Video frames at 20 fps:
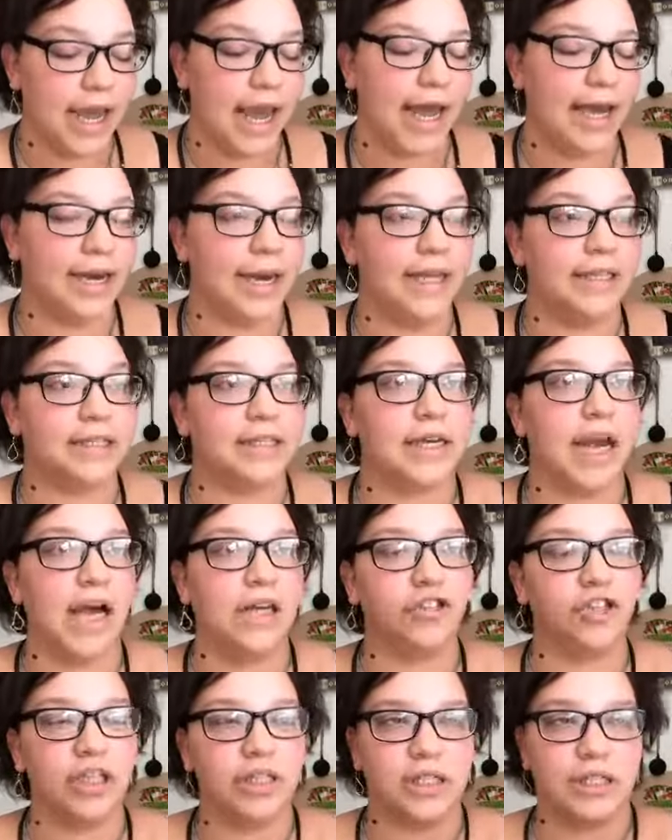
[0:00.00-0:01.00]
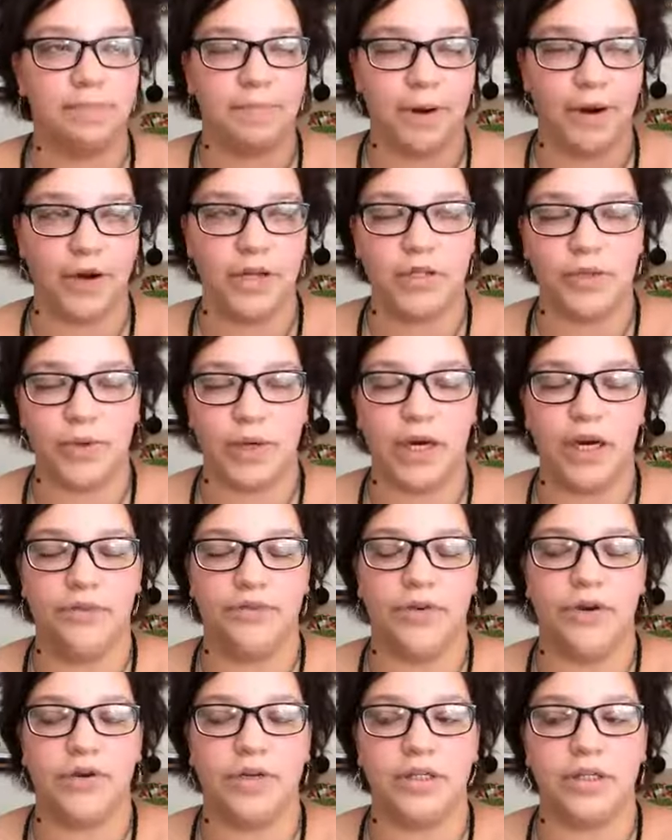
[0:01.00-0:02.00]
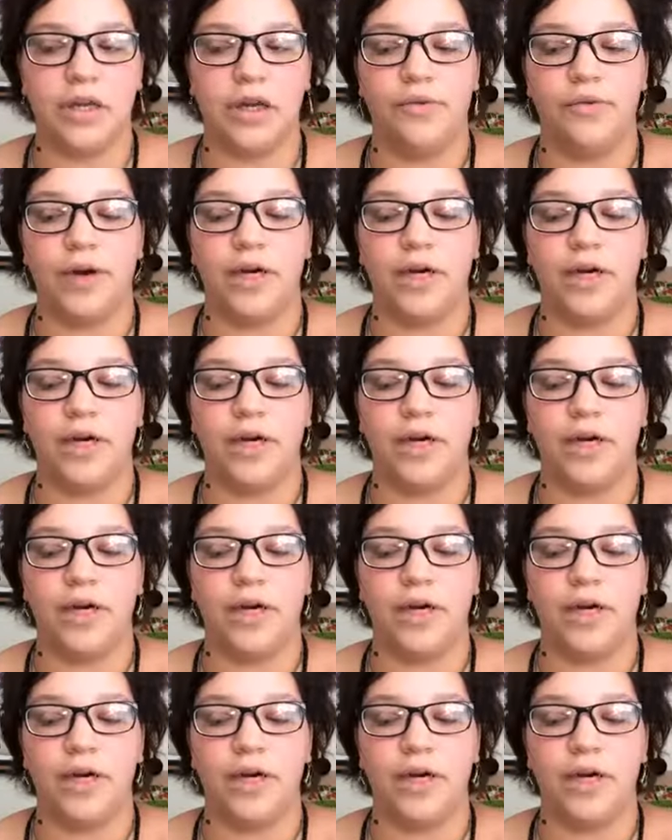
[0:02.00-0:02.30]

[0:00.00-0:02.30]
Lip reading: And it's not just spirits we're going to focus on.